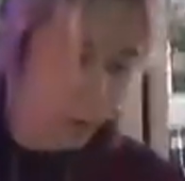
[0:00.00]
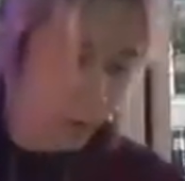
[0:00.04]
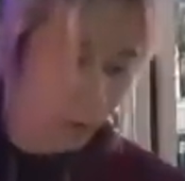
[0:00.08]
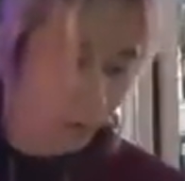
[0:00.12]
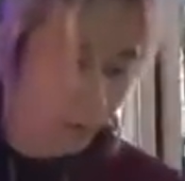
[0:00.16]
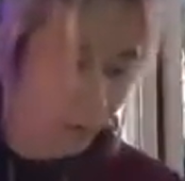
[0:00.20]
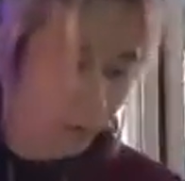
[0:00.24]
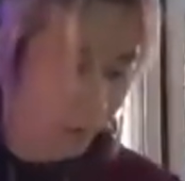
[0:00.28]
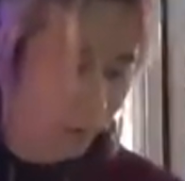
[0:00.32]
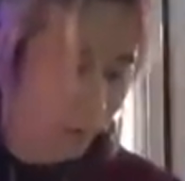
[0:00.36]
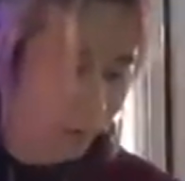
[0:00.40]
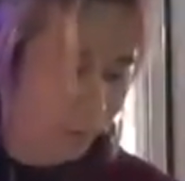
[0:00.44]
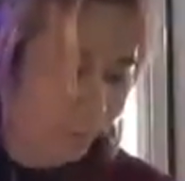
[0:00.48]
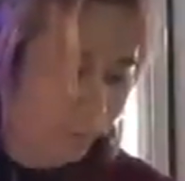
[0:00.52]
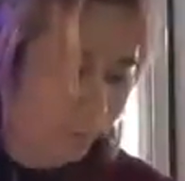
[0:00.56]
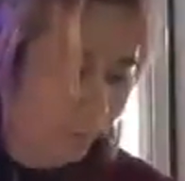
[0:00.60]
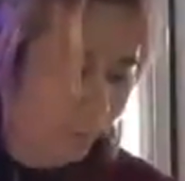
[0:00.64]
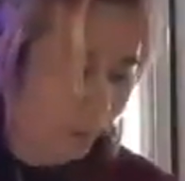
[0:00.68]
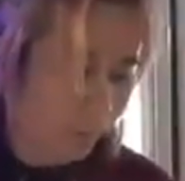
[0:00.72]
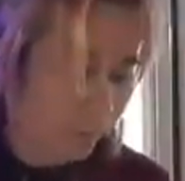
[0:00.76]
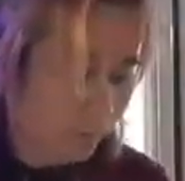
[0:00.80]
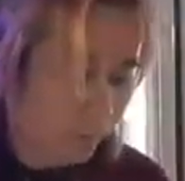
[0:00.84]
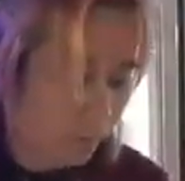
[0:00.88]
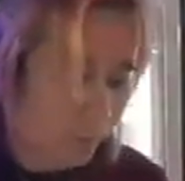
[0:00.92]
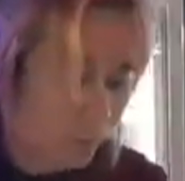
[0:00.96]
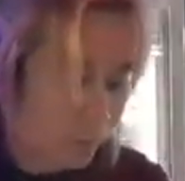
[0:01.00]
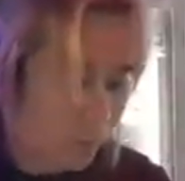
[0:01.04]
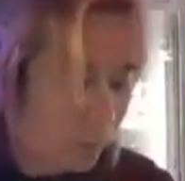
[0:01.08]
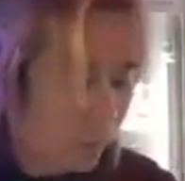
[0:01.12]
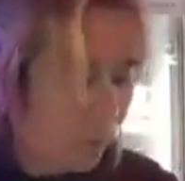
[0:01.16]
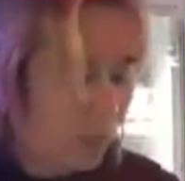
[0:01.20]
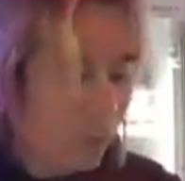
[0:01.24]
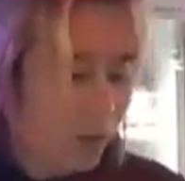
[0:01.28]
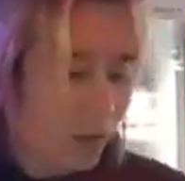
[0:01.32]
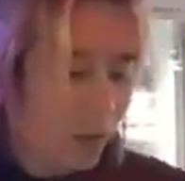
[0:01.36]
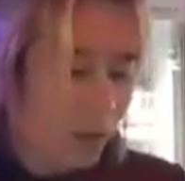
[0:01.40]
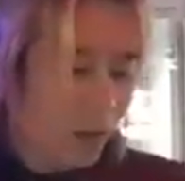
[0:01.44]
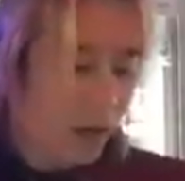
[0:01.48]
Ito pa.
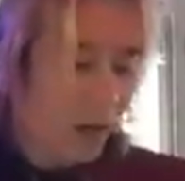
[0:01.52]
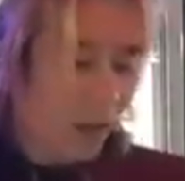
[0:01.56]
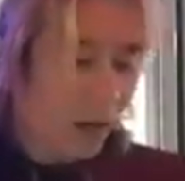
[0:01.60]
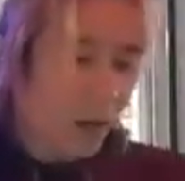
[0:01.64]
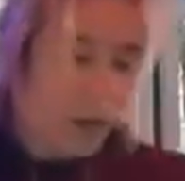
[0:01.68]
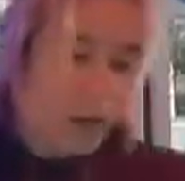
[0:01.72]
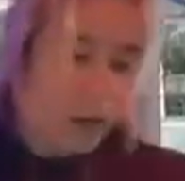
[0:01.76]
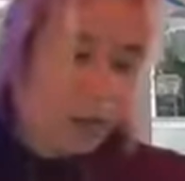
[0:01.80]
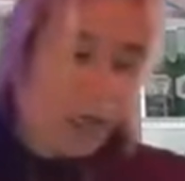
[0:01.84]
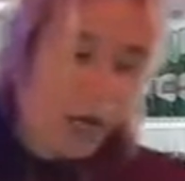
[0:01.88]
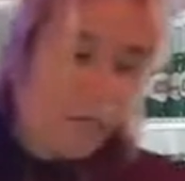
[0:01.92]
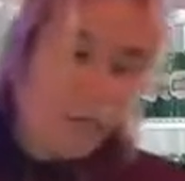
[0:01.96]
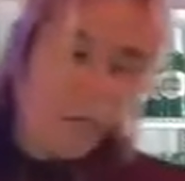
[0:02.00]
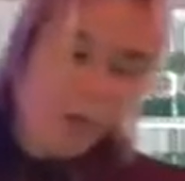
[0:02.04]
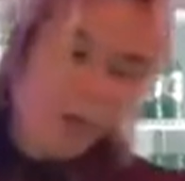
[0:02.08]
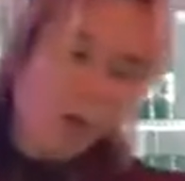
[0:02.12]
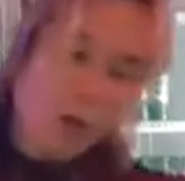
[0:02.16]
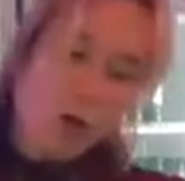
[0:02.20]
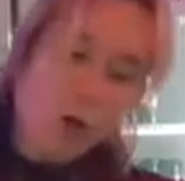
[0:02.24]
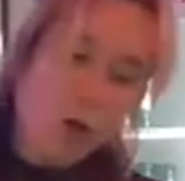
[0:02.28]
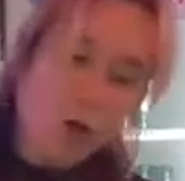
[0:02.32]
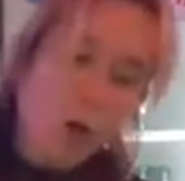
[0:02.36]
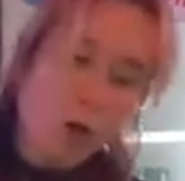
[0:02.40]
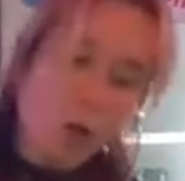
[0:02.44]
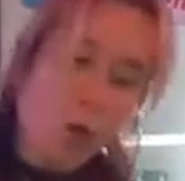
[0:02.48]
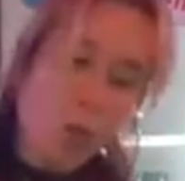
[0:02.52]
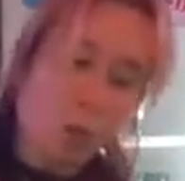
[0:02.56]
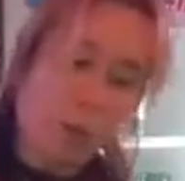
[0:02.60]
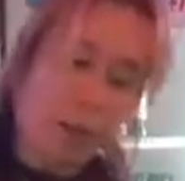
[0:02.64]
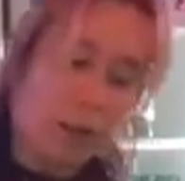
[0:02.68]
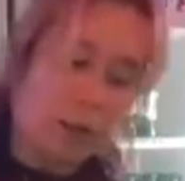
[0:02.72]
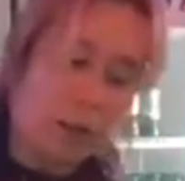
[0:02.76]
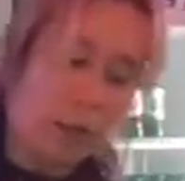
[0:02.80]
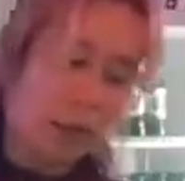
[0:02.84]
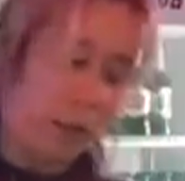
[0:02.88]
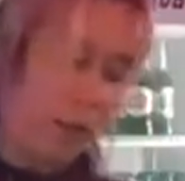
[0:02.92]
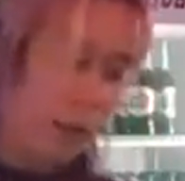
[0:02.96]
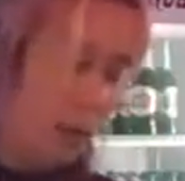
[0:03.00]
Dapat akong
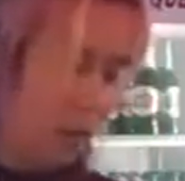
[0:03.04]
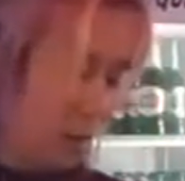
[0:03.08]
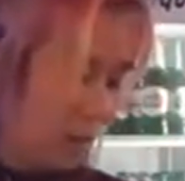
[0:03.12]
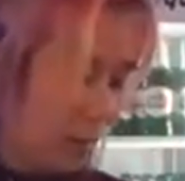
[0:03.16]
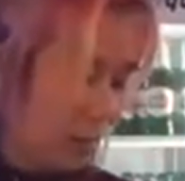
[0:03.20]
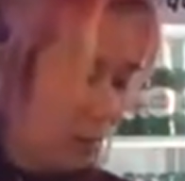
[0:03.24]
umiti